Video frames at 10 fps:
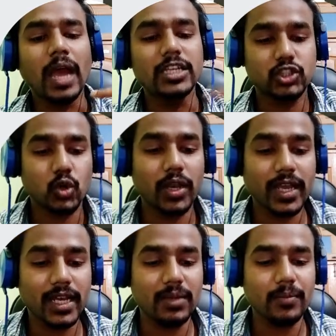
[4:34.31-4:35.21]

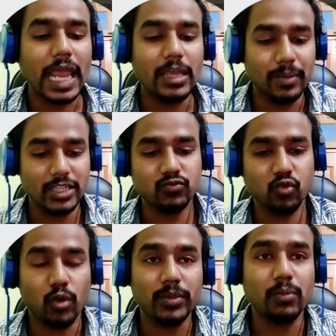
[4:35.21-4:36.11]
historical image
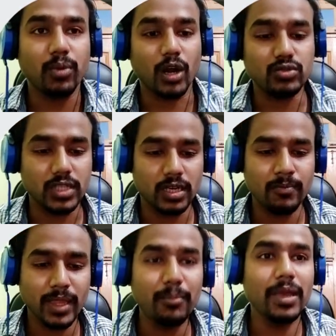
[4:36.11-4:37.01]
from the browser,
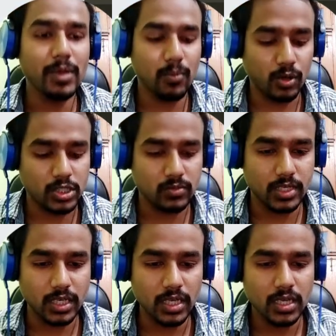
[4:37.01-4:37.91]
maybe
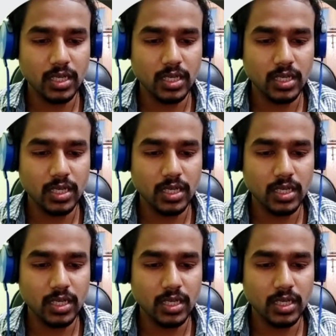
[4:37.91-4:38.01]
possibly.